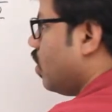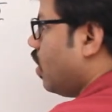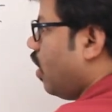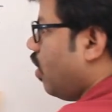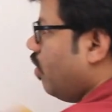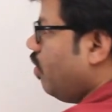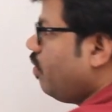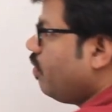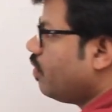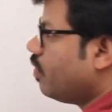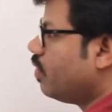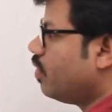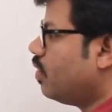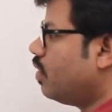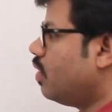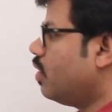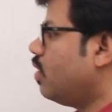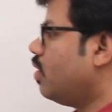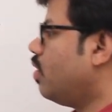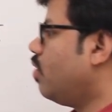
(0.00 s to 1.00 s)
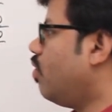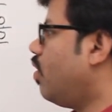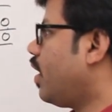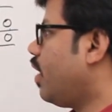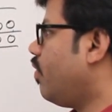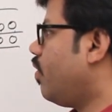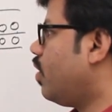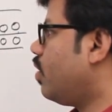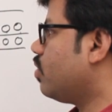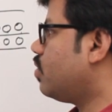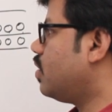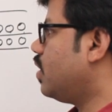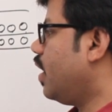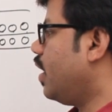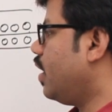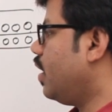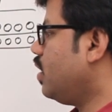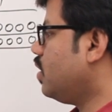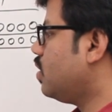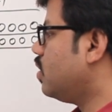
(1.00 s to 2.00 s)
now what I want to
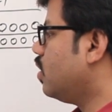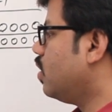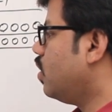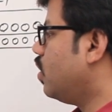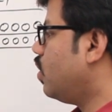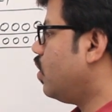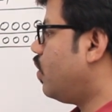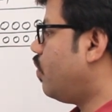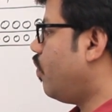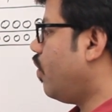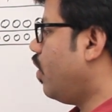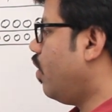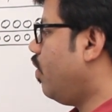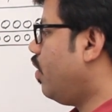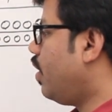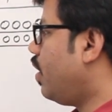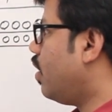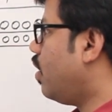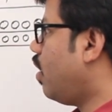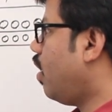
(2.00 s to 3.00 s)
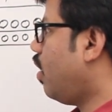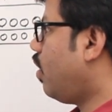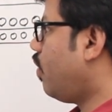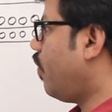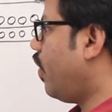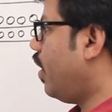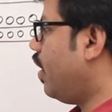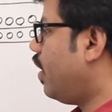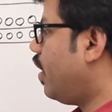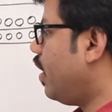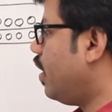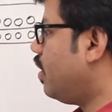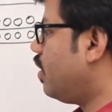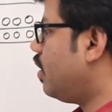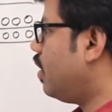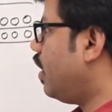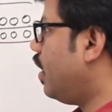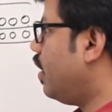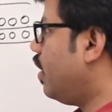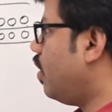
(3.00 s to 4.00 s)
say is
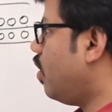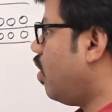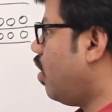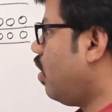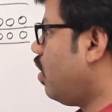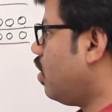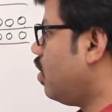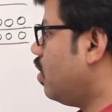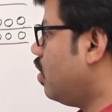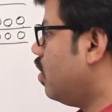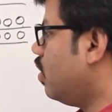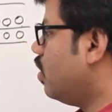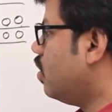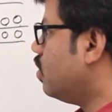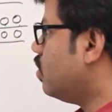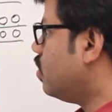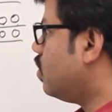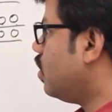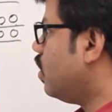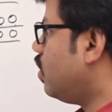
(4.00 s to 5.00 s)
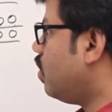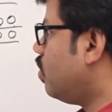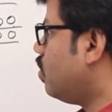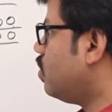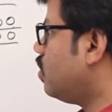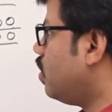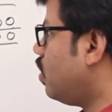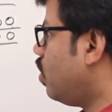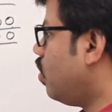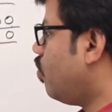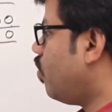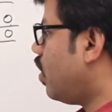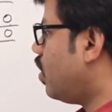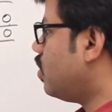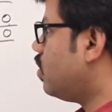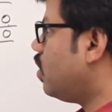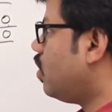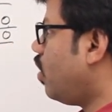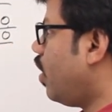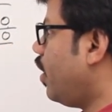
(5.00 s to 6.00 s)

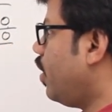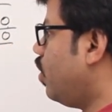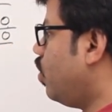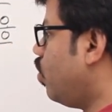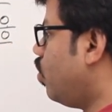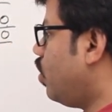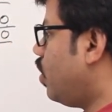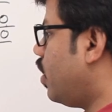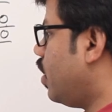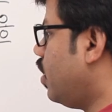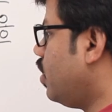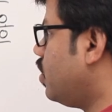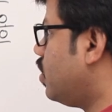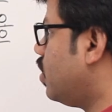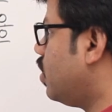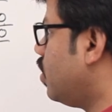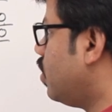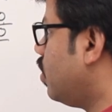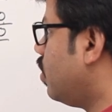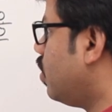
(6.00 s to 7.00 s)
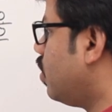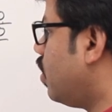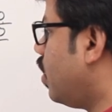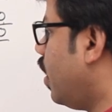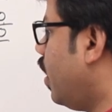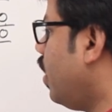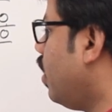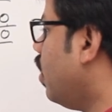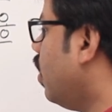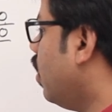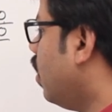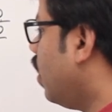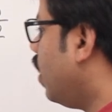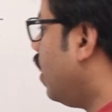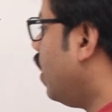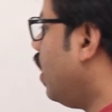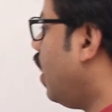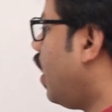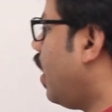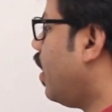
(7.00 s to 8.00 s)
12.23.0010 I don't touch, right?
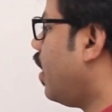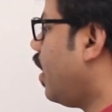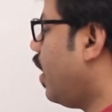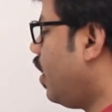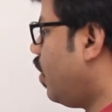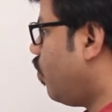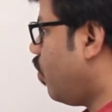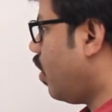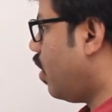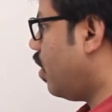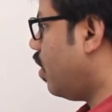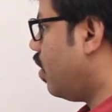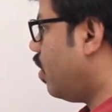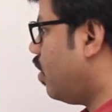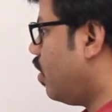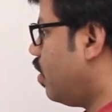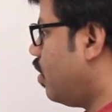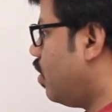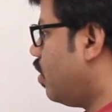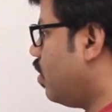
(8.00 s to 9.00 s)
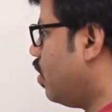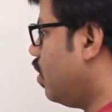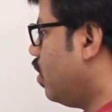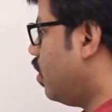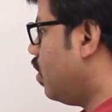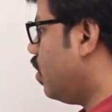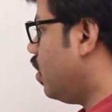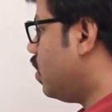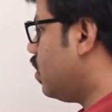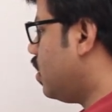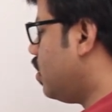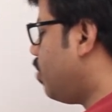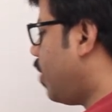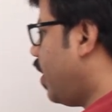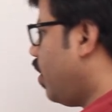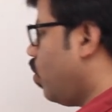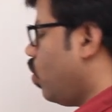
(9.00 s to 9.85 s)
Here I write 1. This is my